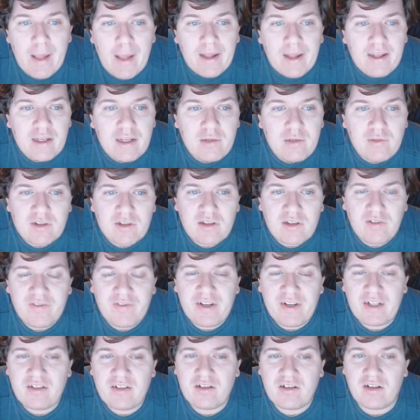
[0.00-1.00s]
He was
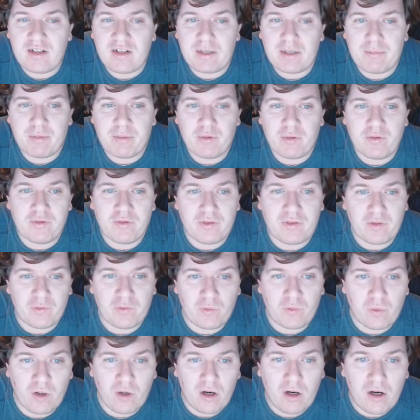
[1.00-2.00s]
eventually
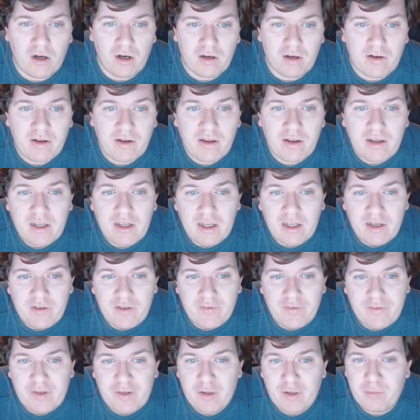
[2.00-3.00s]
proven wrong.
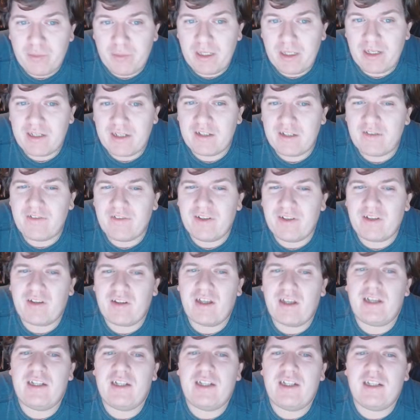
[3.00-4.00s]
Few beings
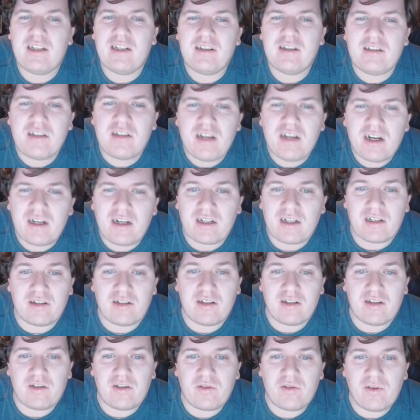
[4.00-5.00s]
felt any desire
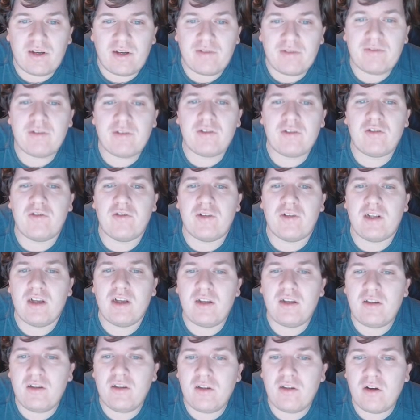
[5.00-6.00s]
to travel to an
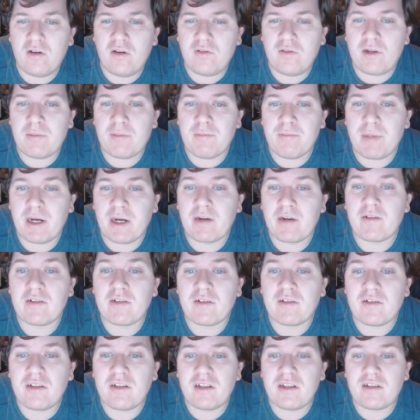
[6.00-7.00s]
unknown and
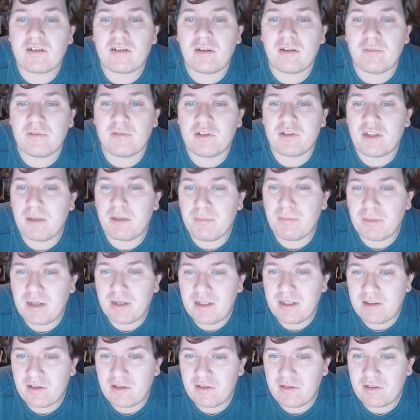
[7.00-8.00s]
barren system
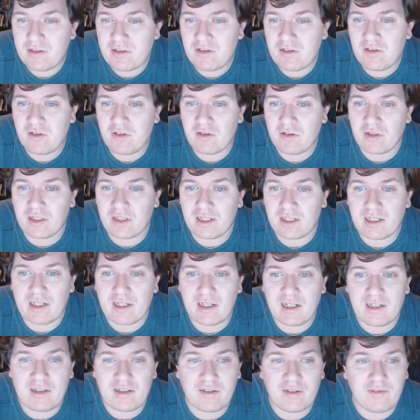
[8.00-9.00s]
simply to enjoy the
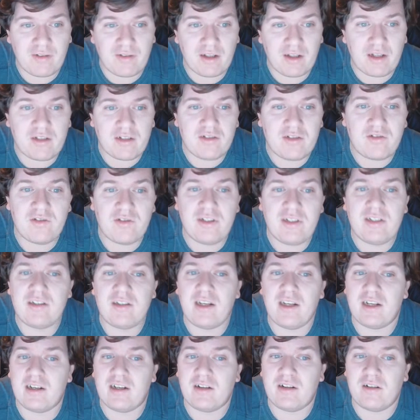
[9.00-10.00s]
kind of luxuries
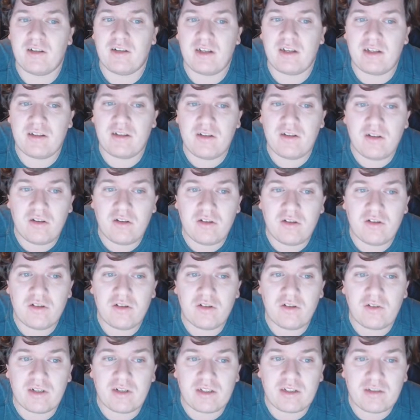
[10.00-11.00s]
they could
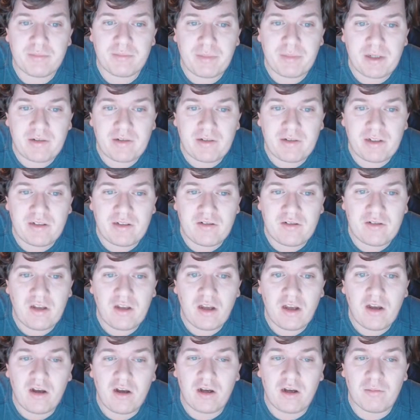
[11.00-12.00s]
also experience
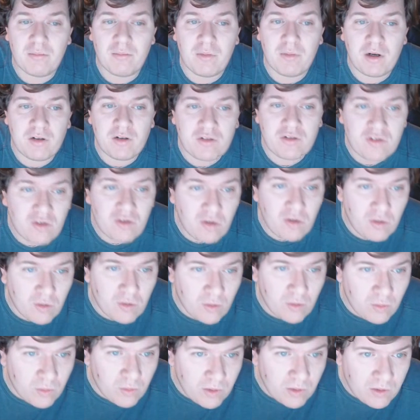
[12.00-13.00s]
on most
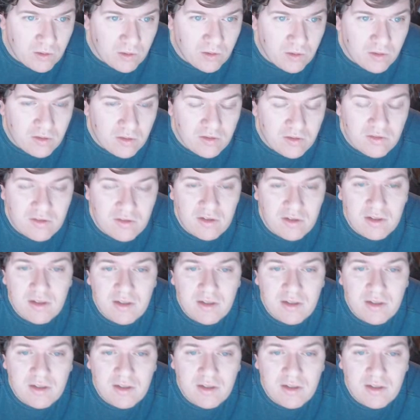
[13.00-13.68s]
core worlds.